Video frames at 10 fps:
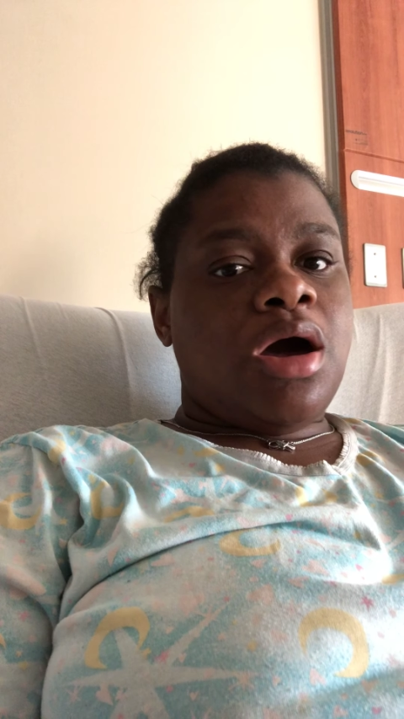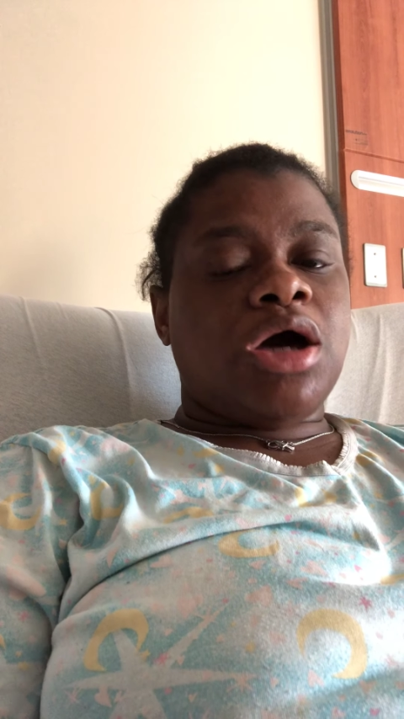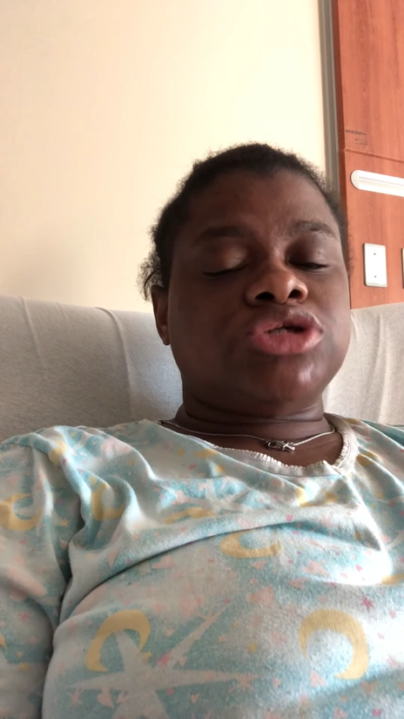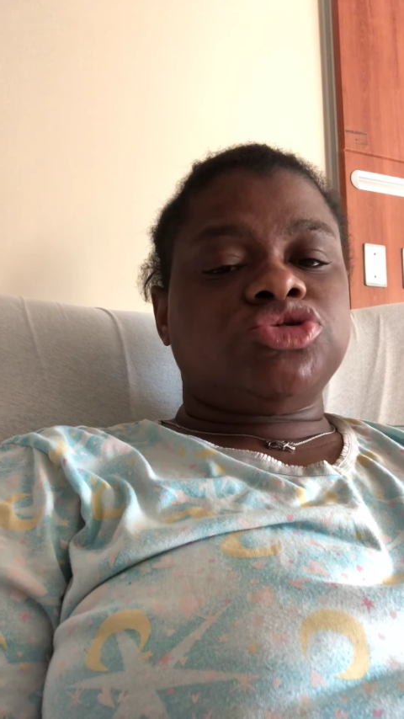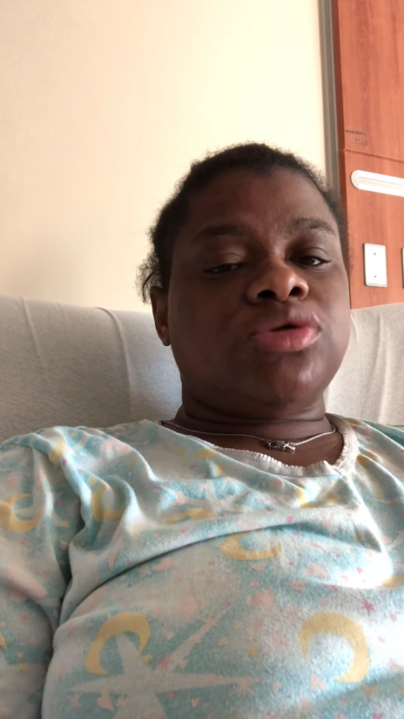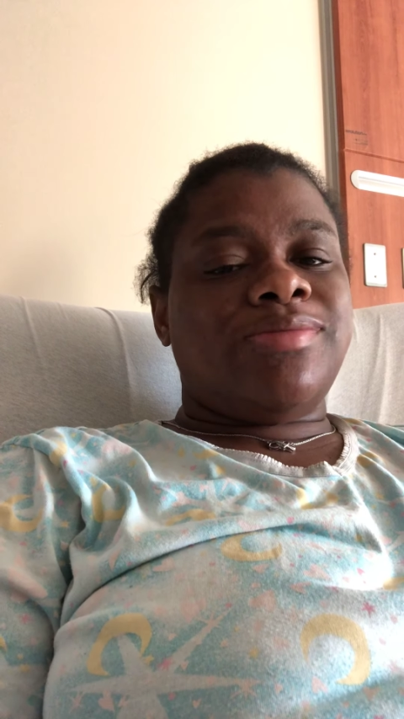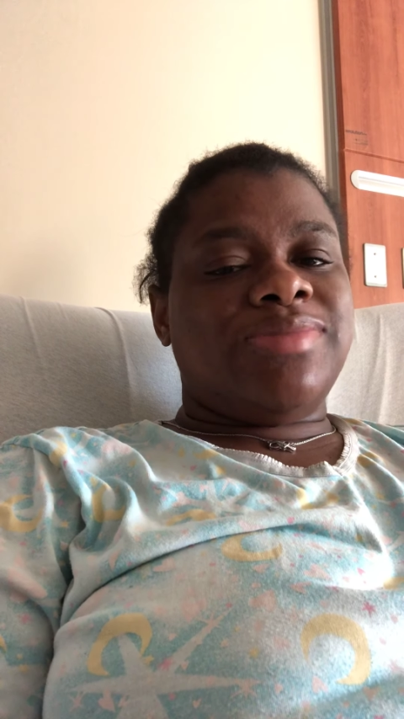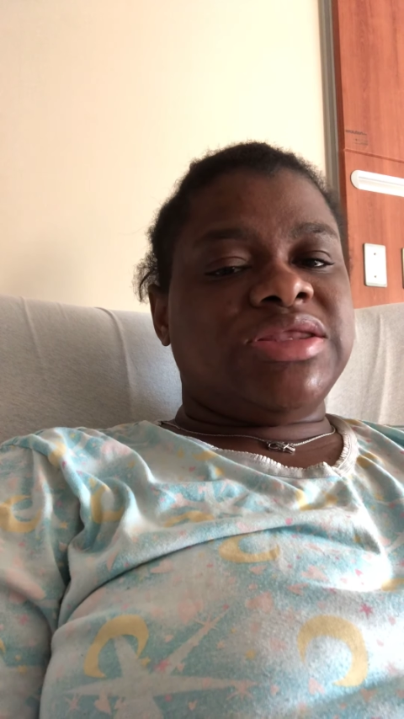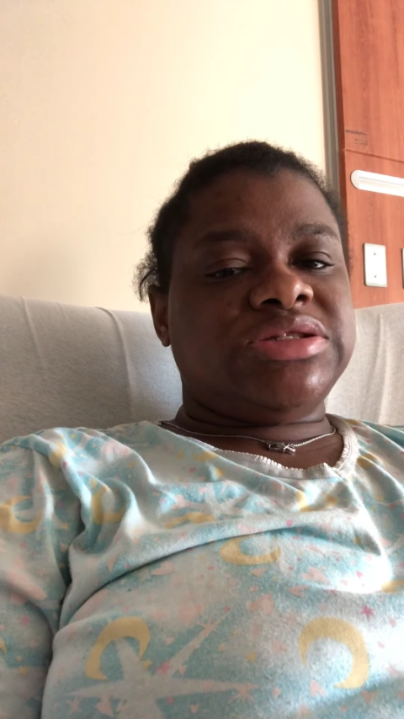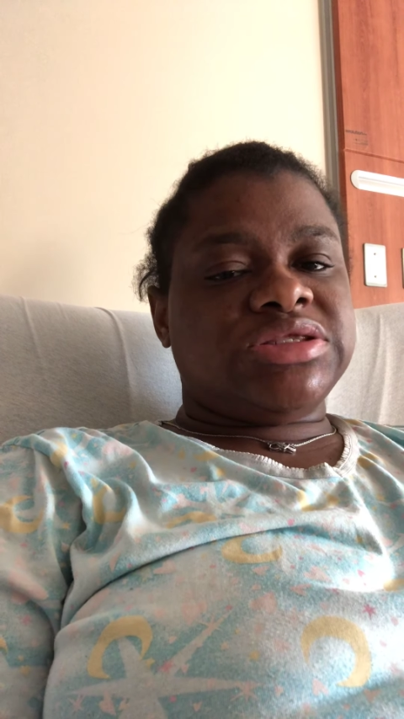a
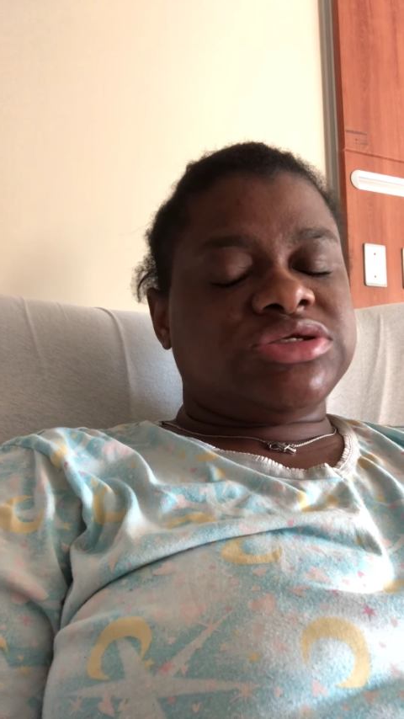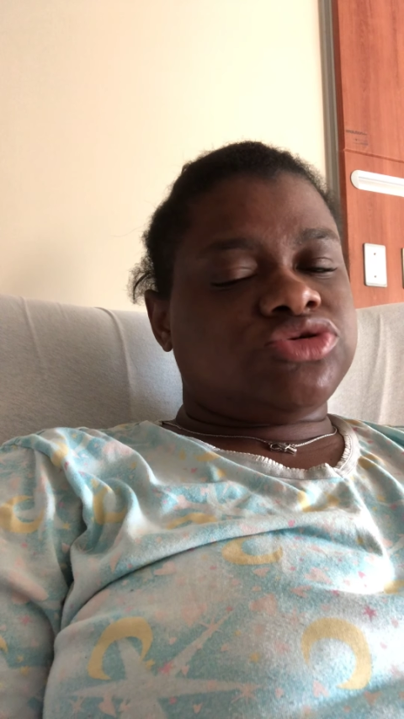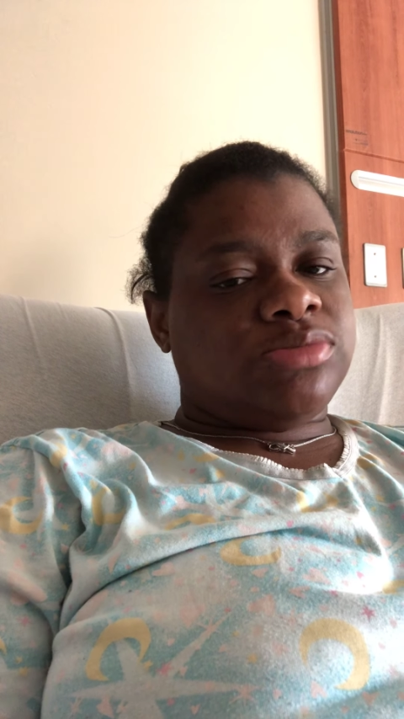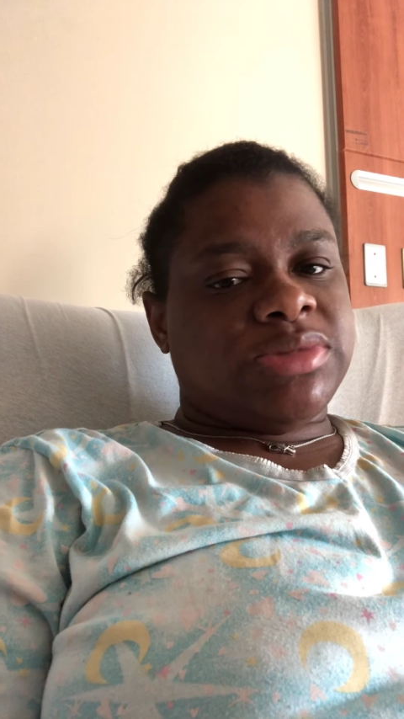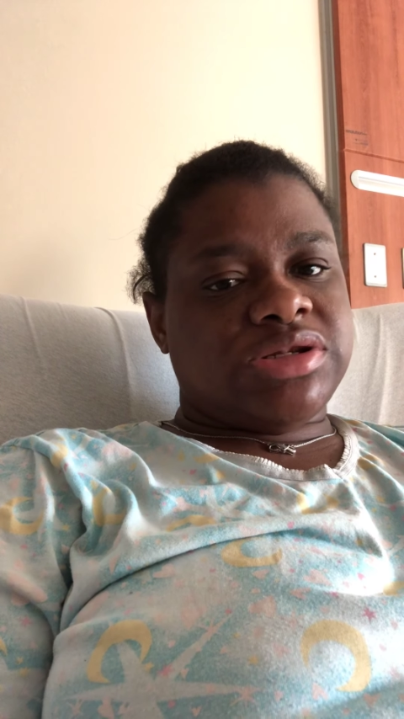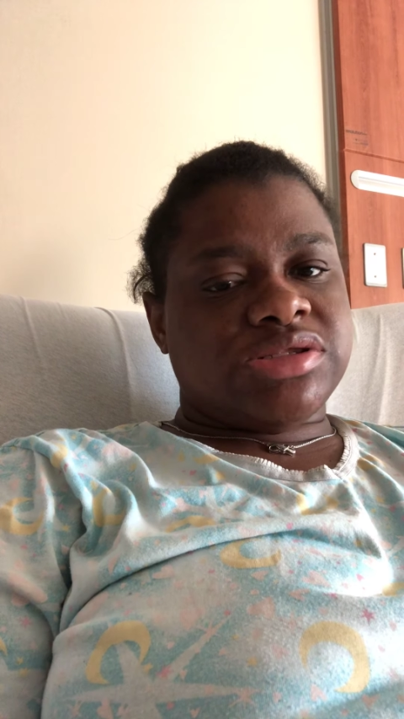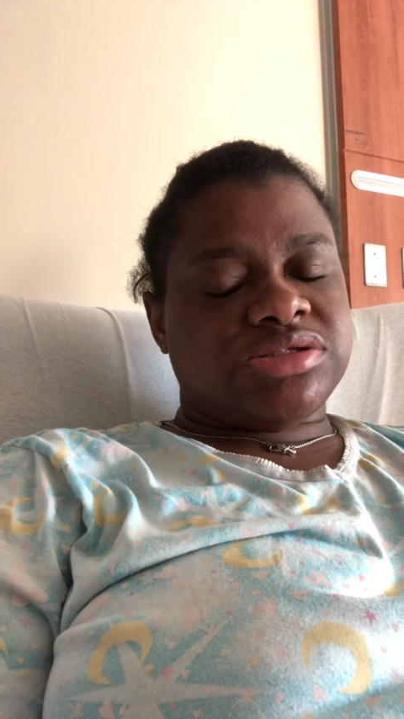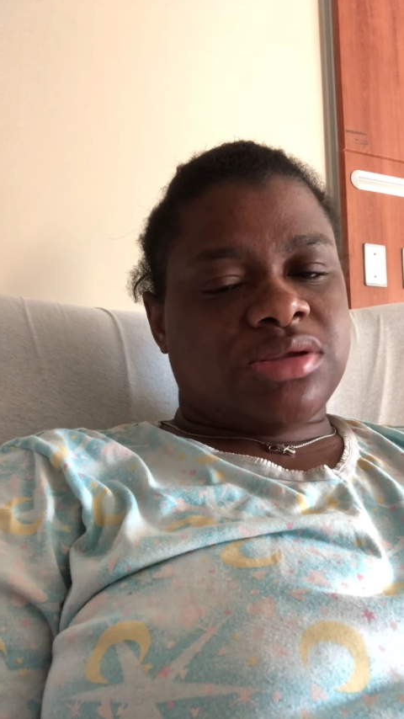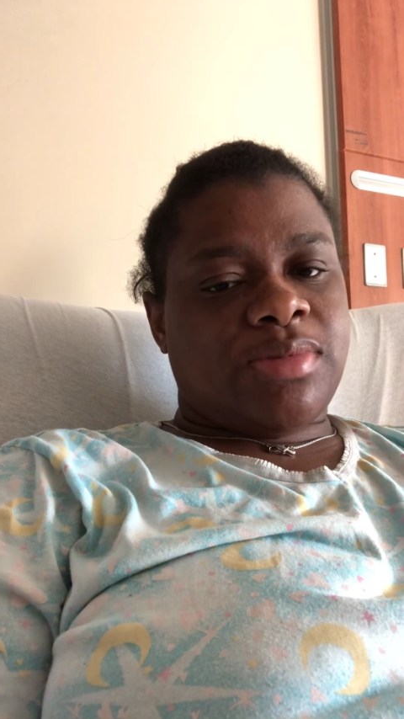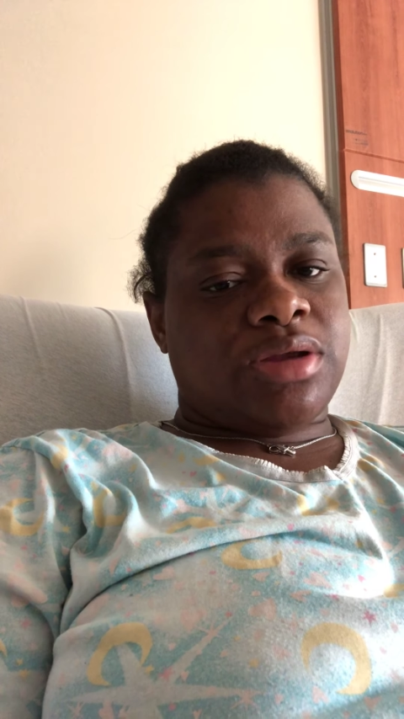
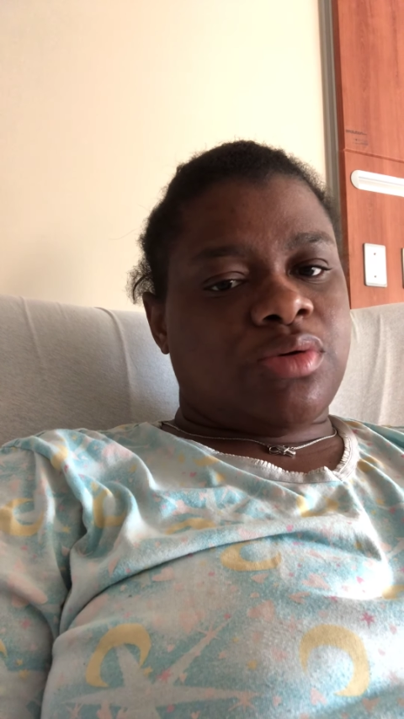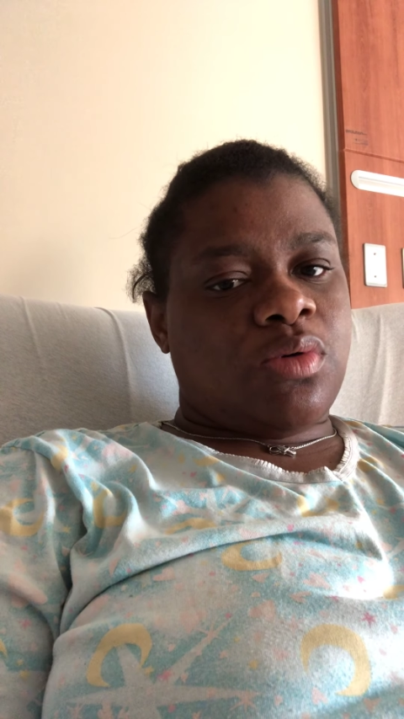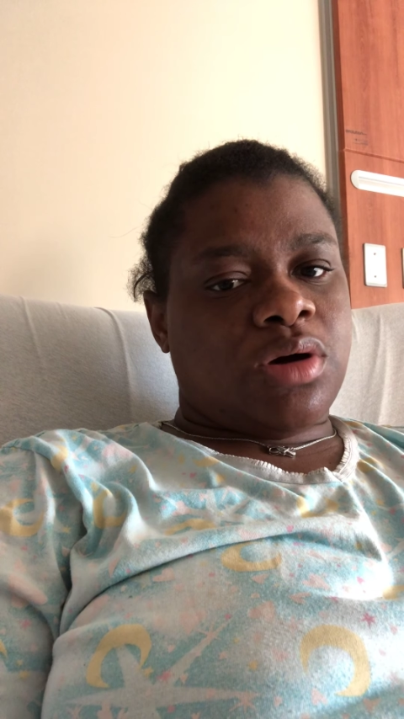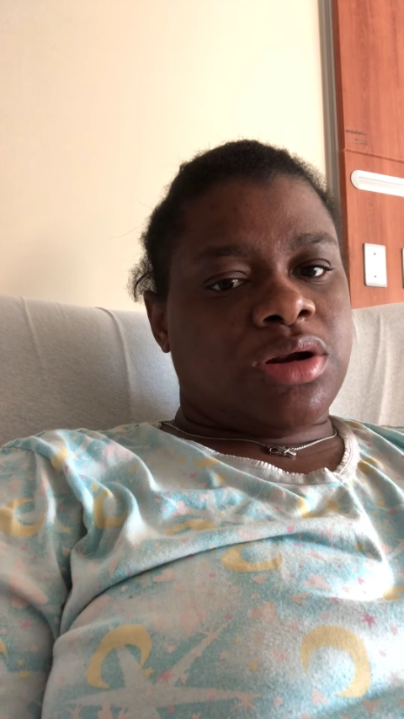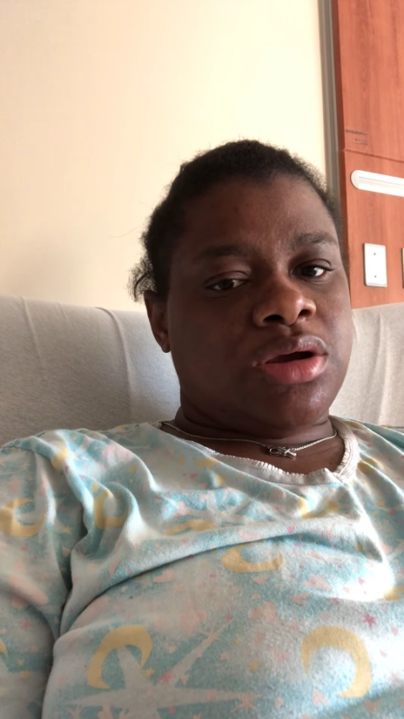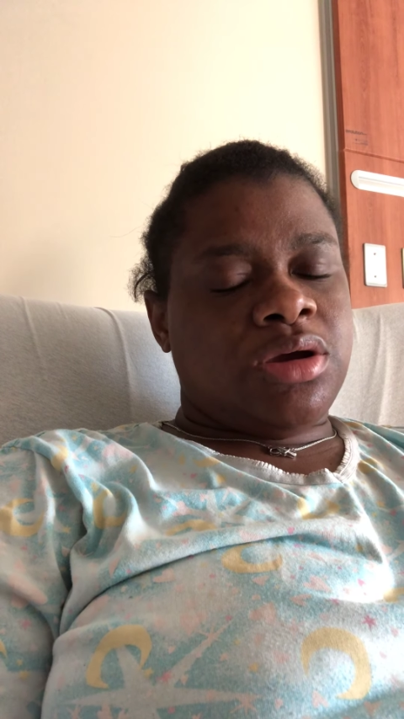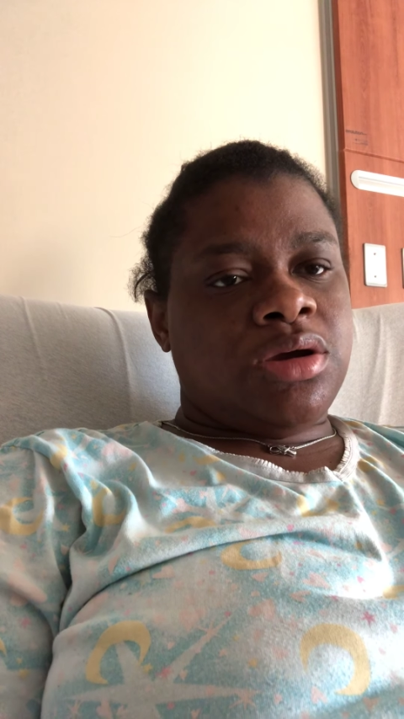tremendous amount of water.